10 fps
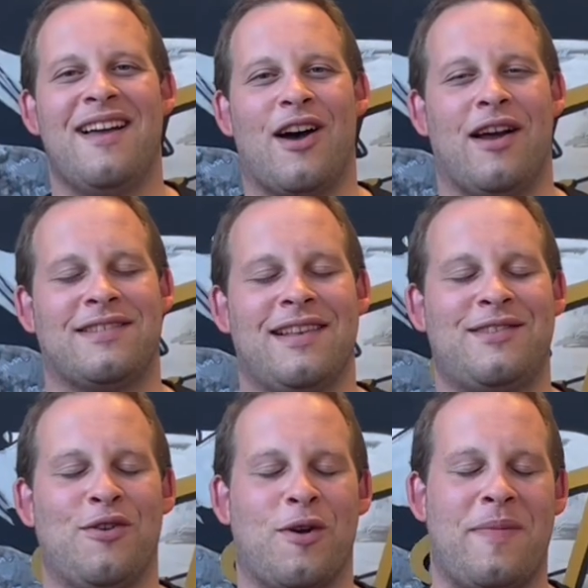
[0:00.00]
All right, so
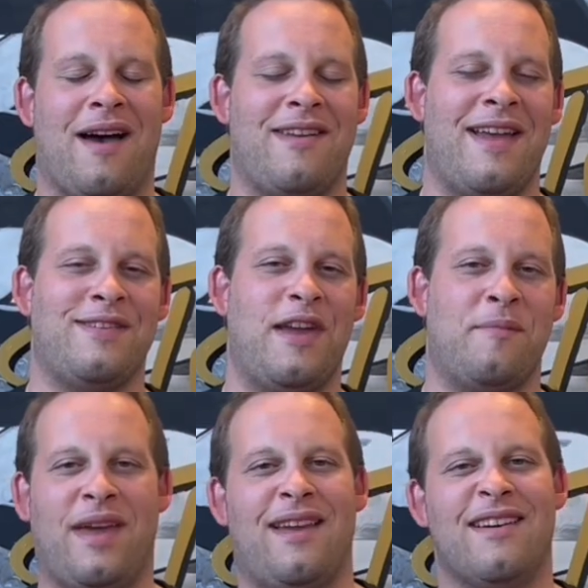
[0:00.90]
let's talk about
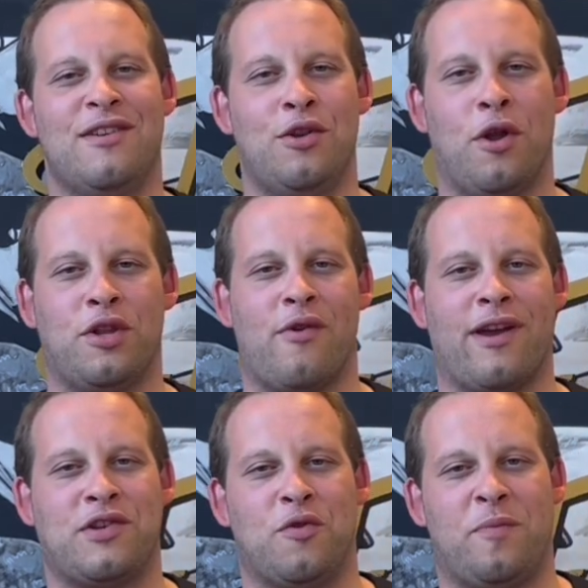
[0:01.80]
NDB,
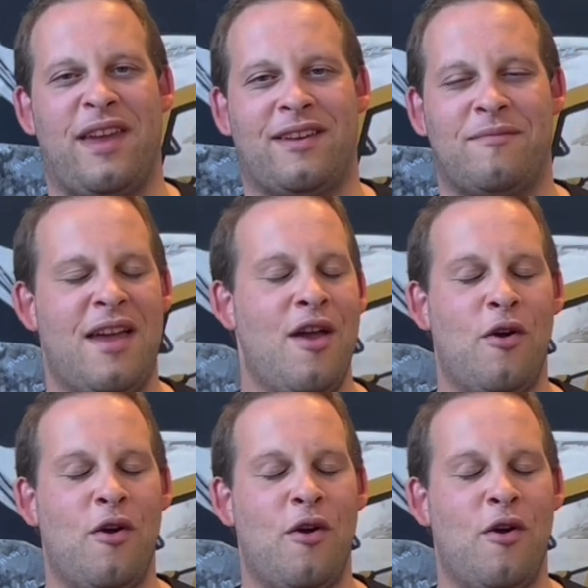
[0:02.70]
non-directional beacon.